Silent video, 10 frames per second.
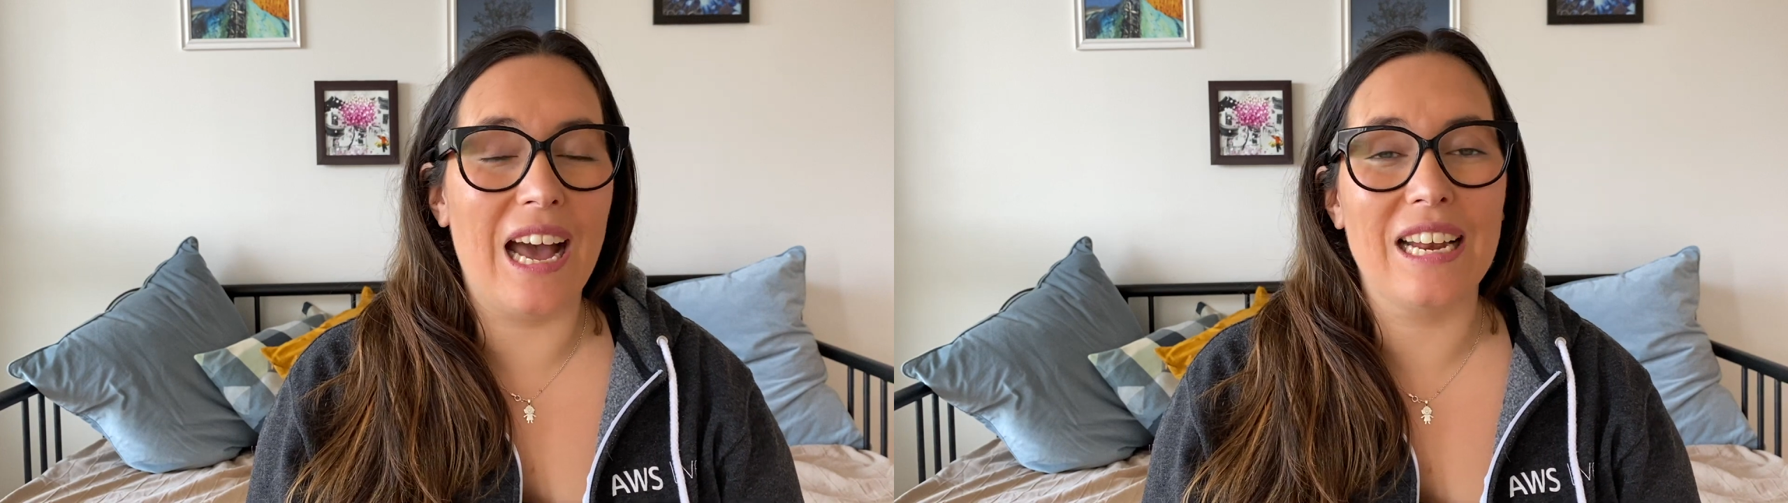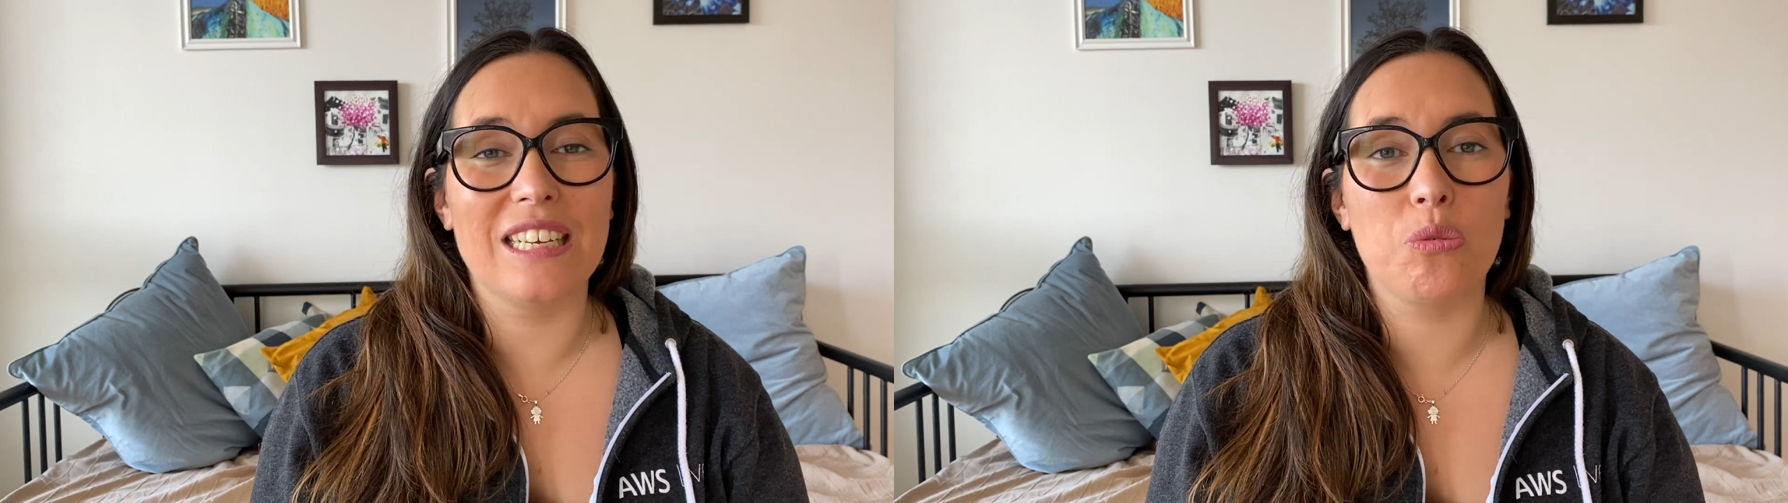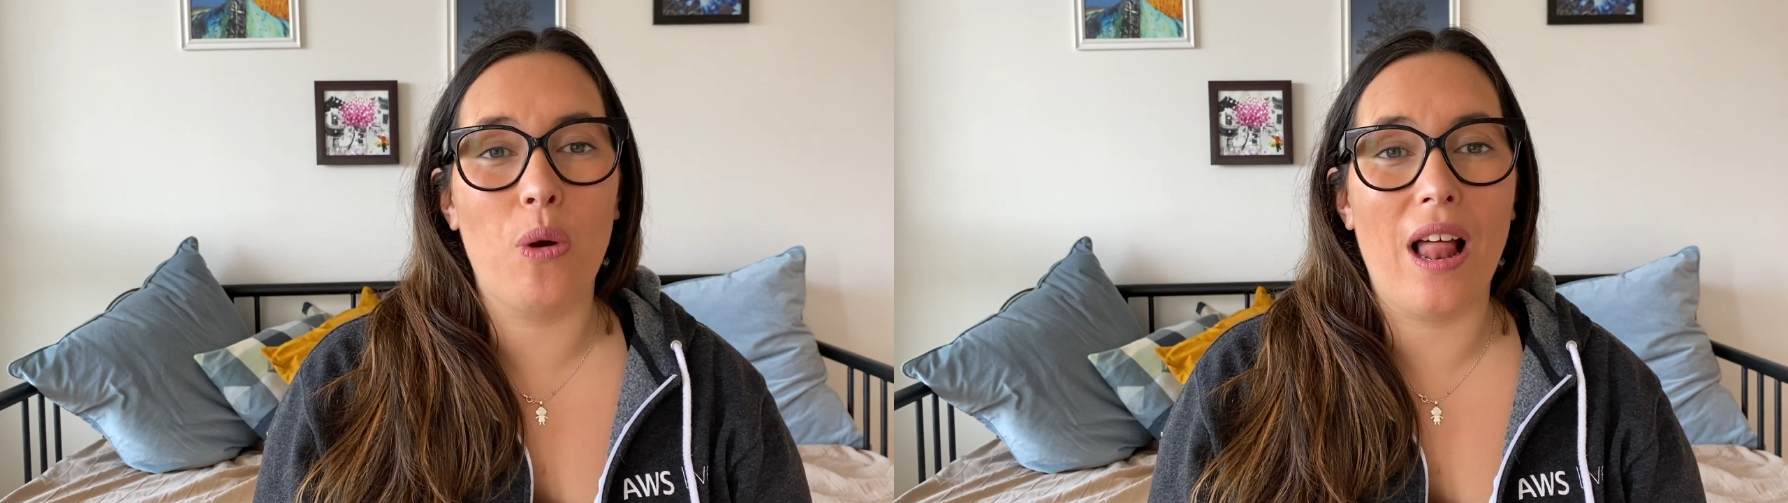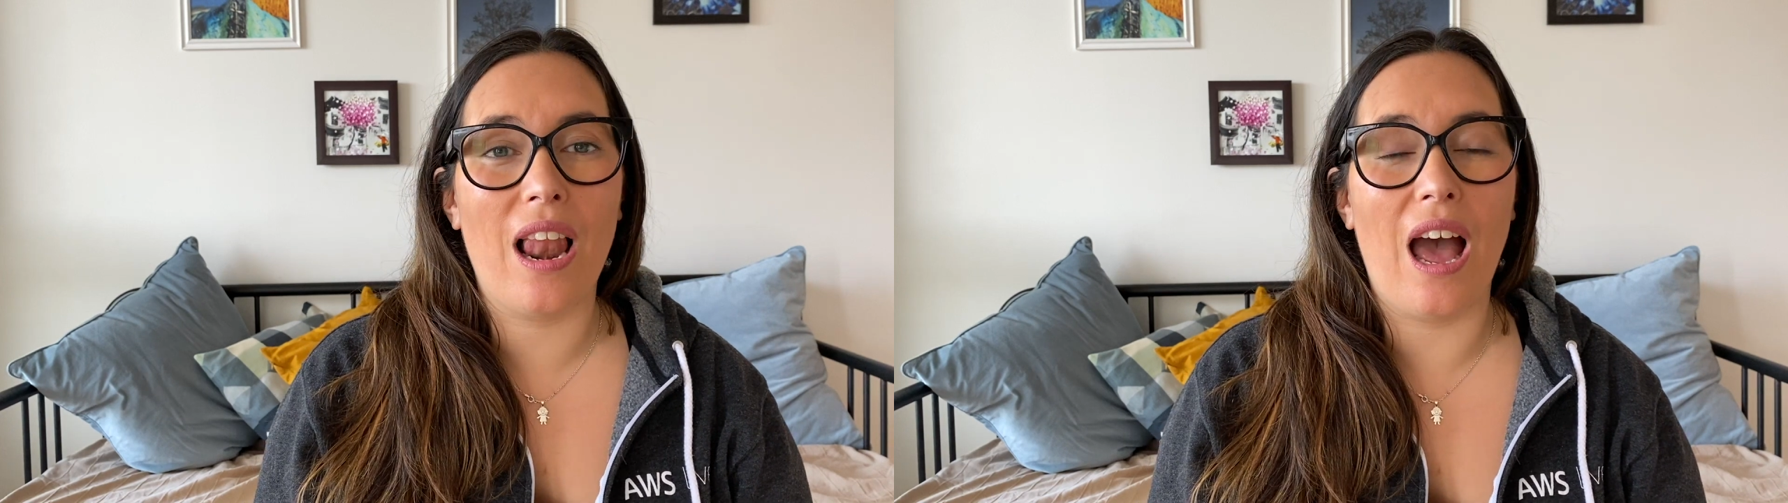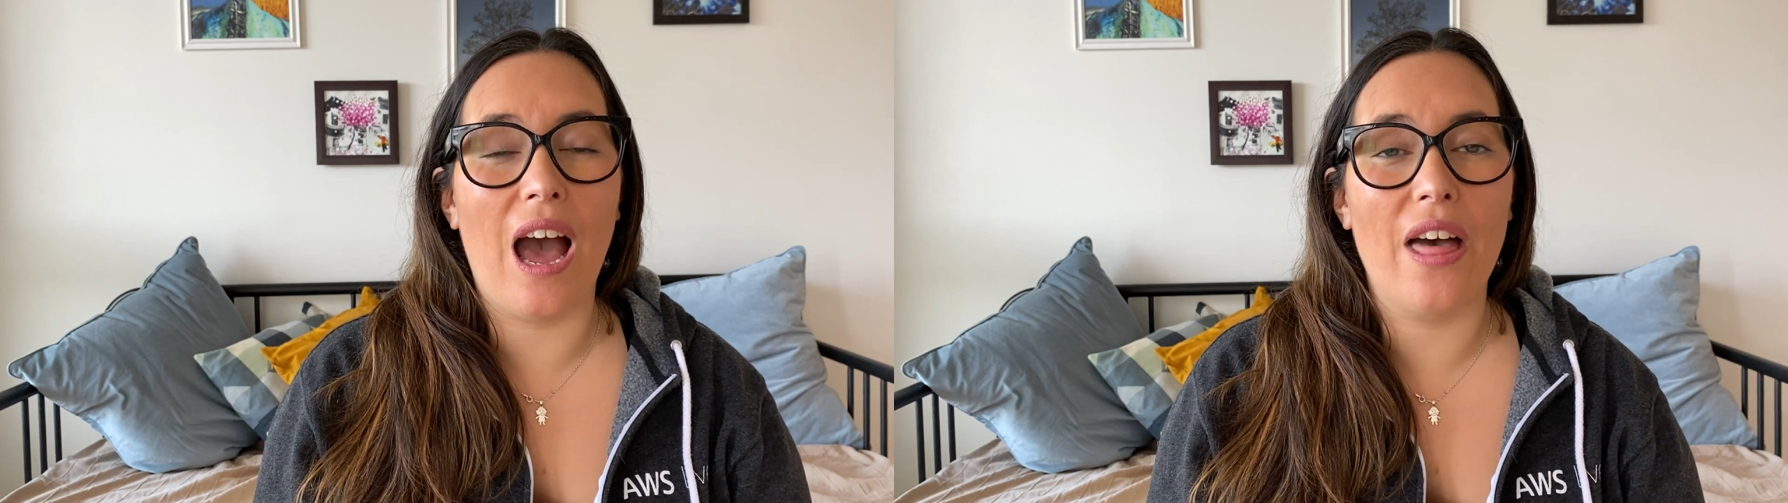and as
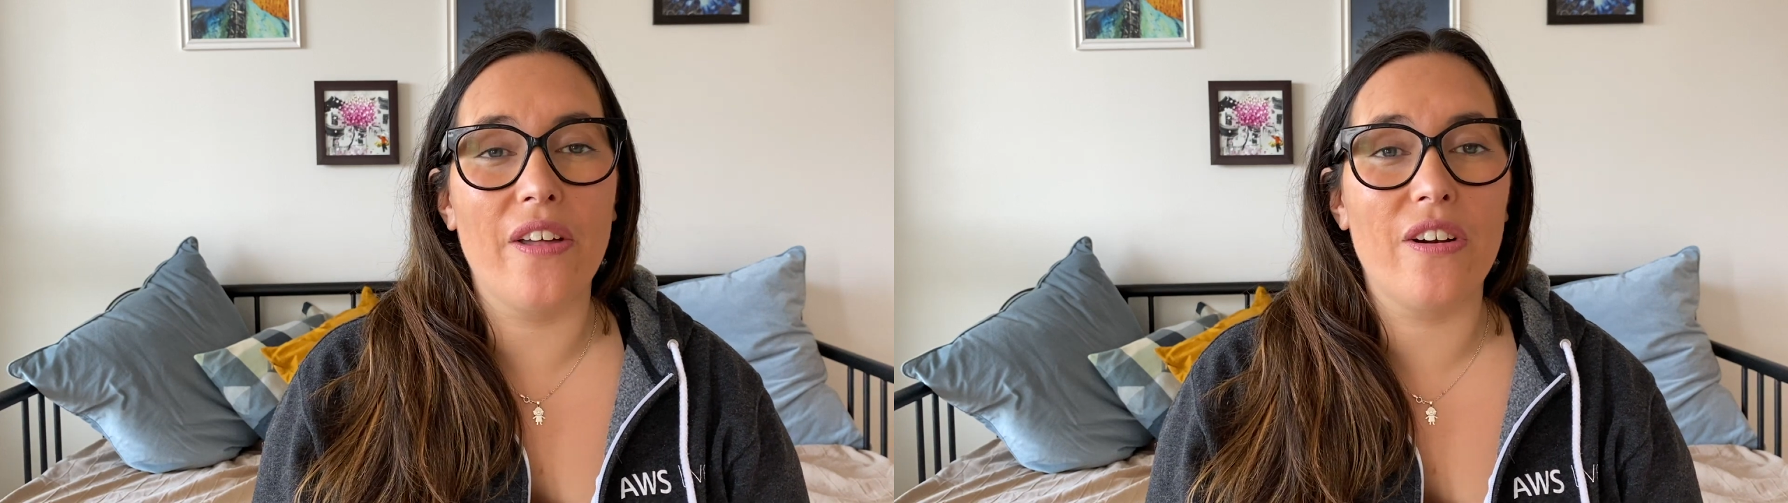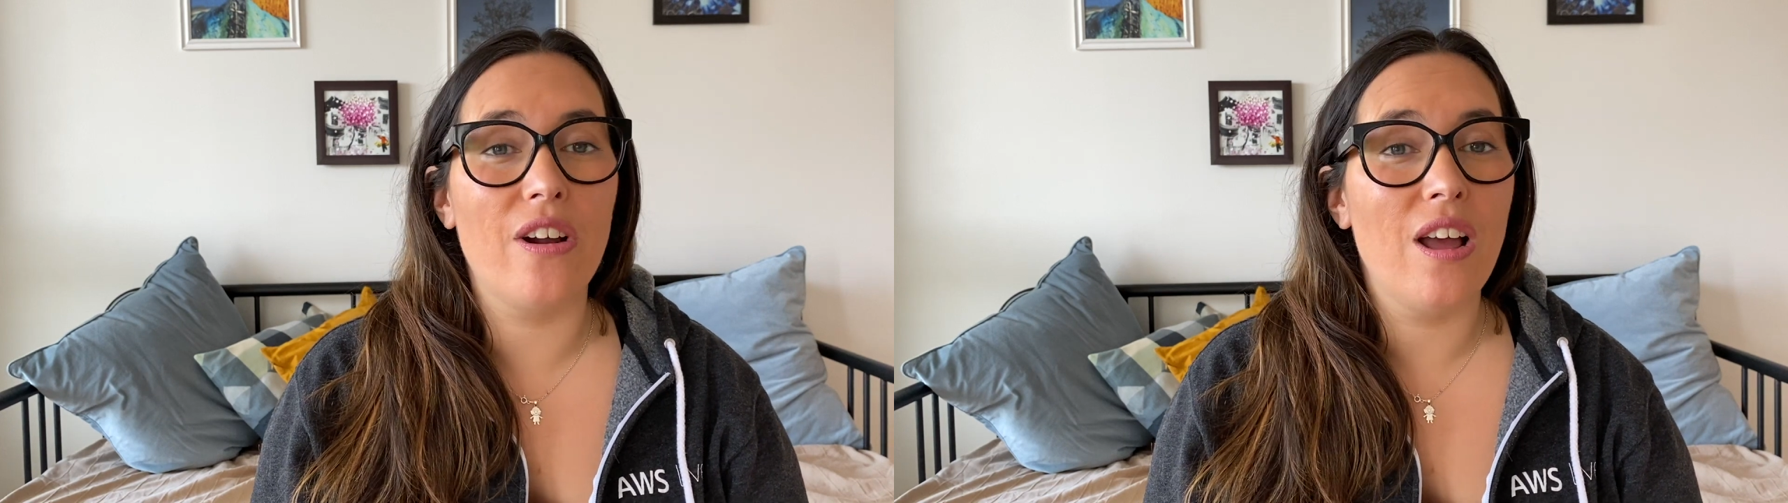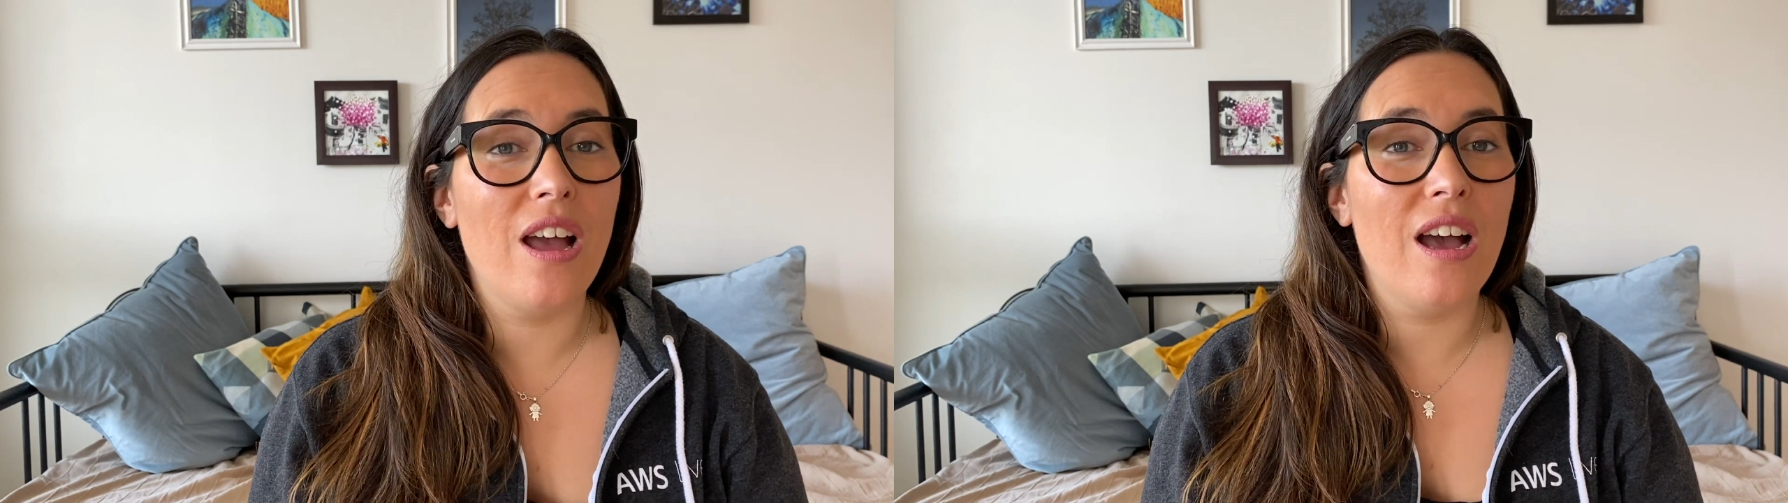well other